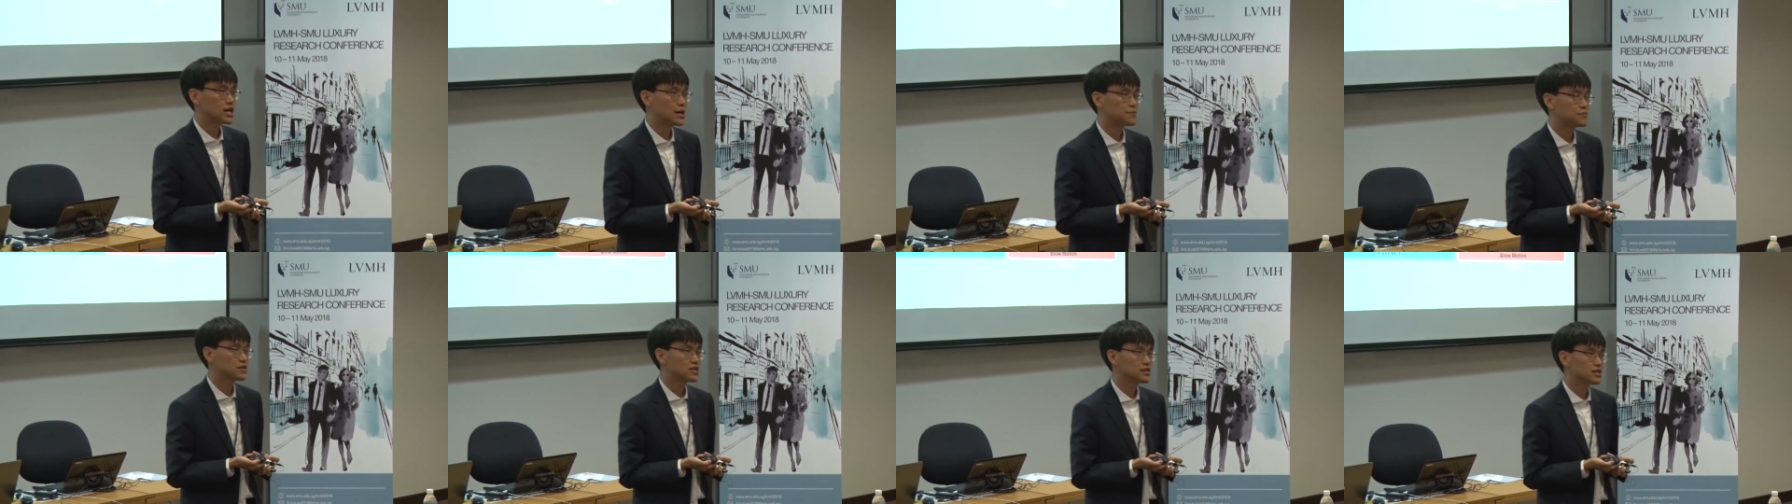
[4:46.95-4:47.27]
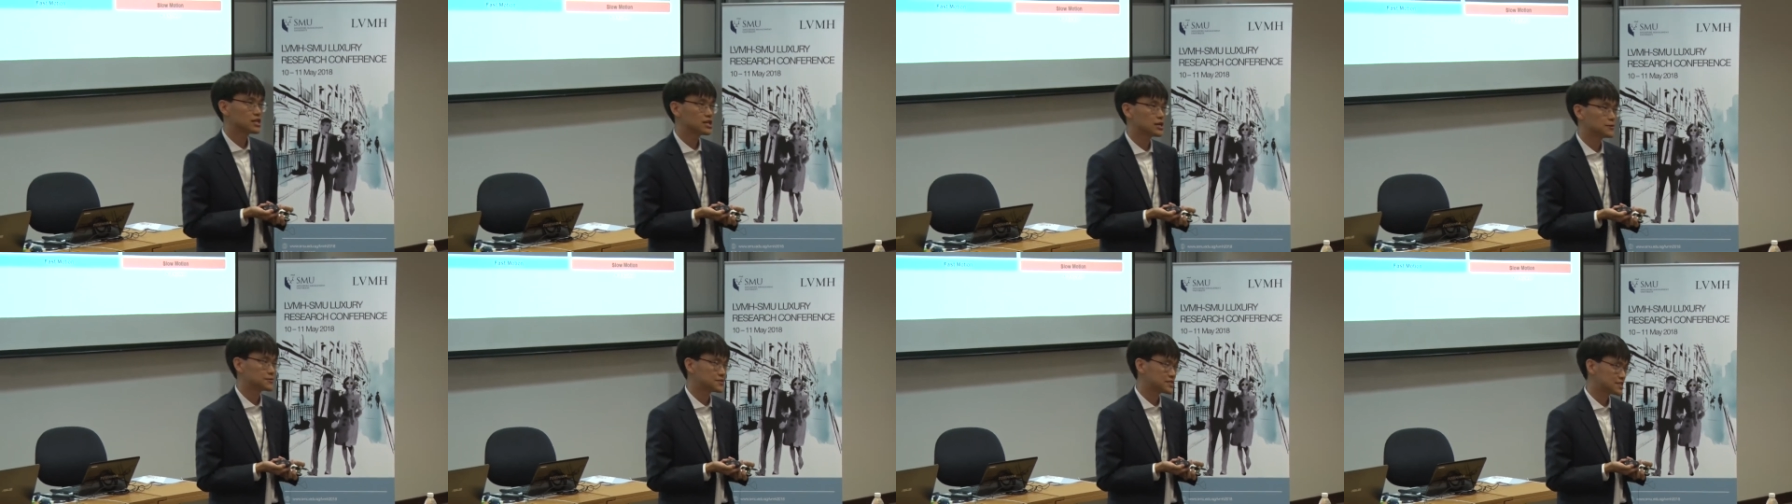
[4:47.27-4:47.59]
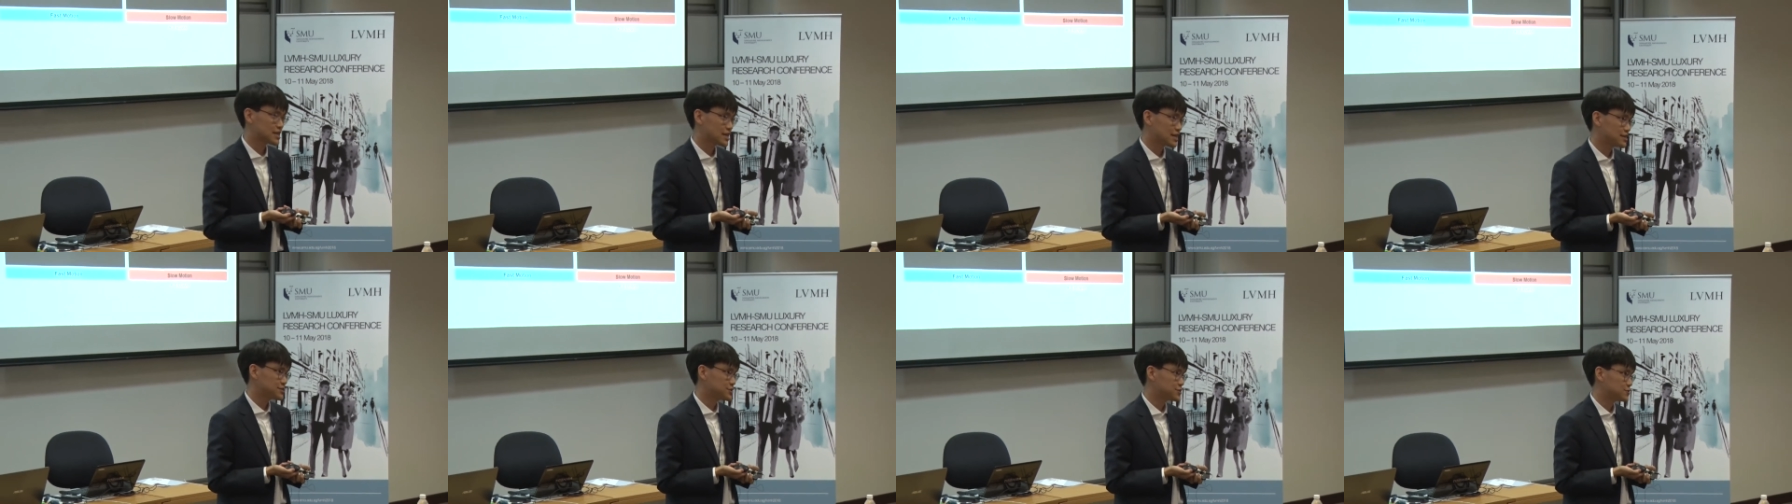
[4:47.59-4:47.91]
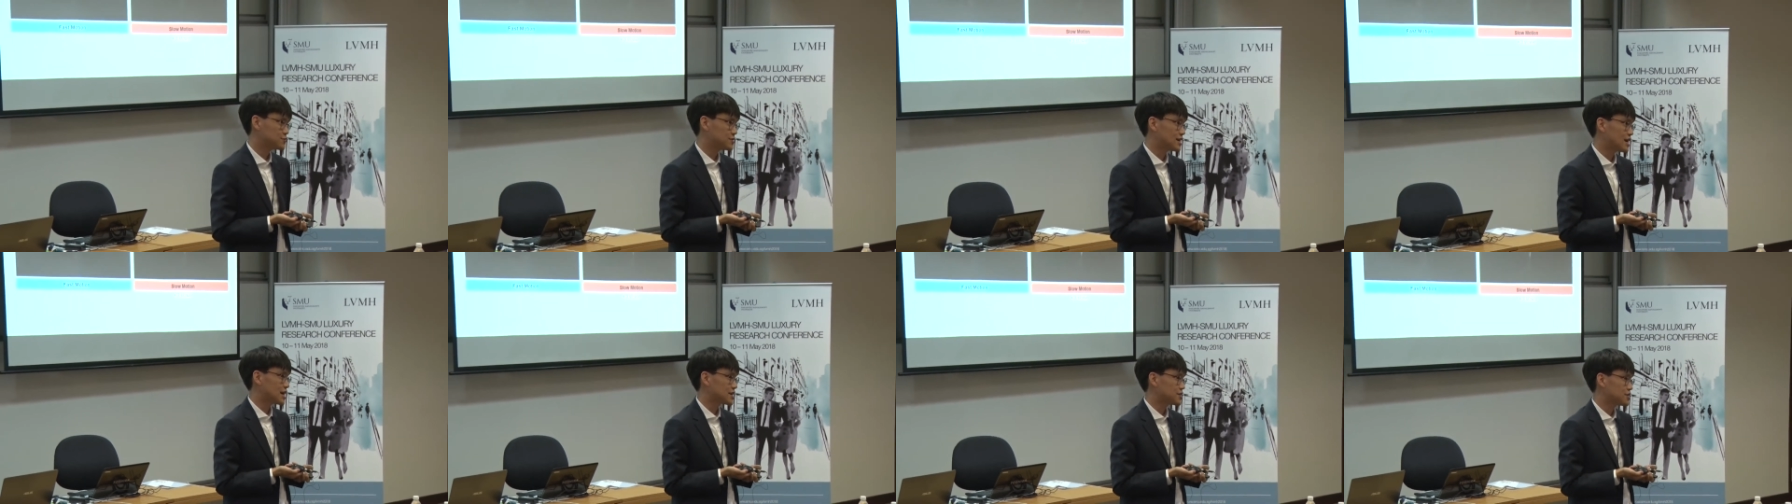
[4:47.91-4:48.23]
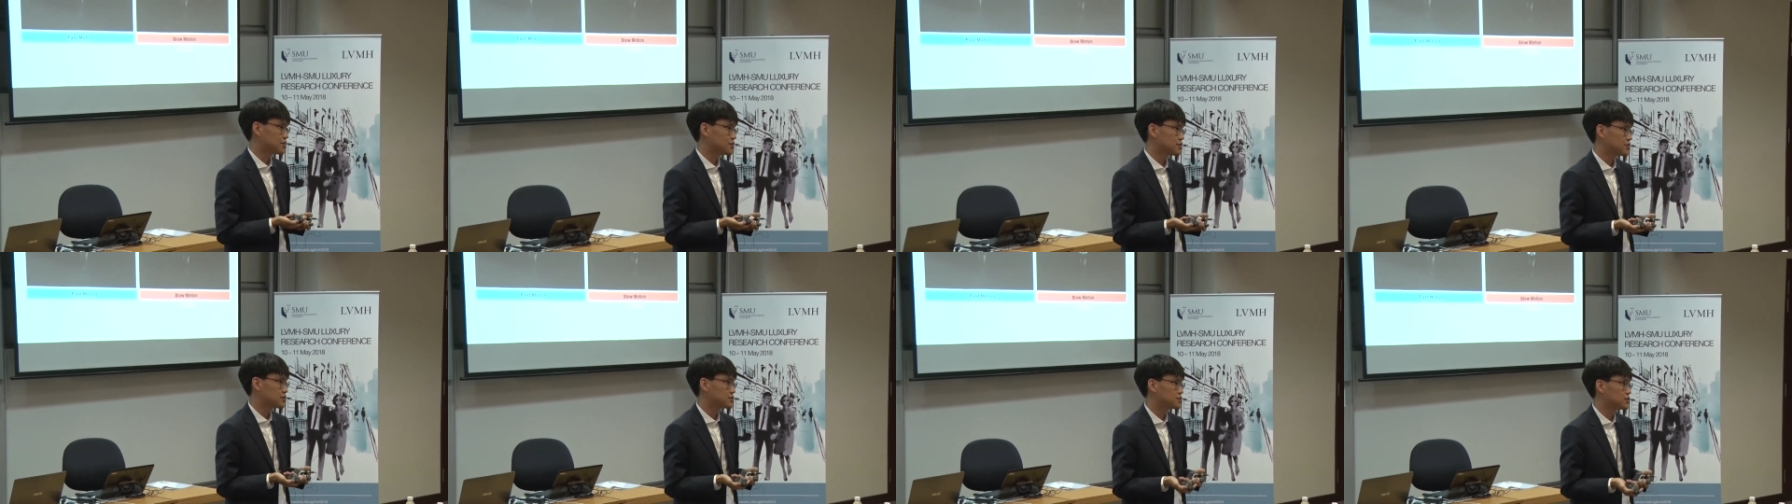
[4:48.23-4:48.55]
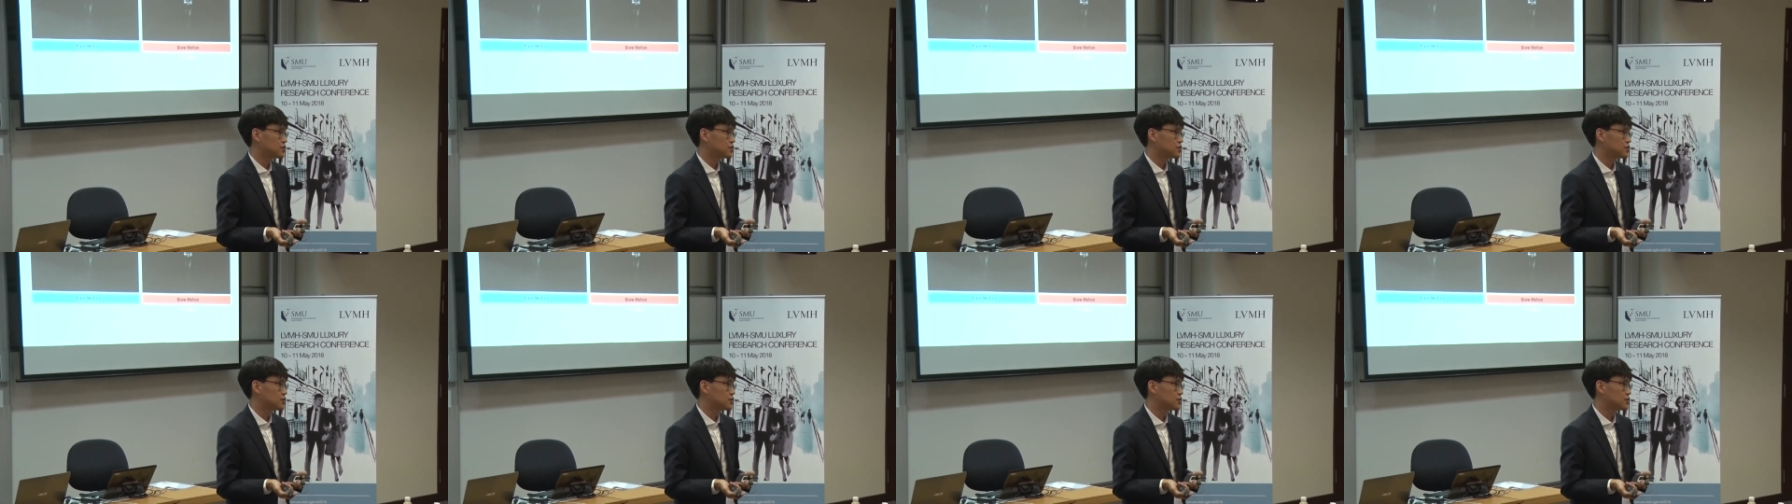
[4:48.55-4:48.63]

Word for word: randomly assigned to either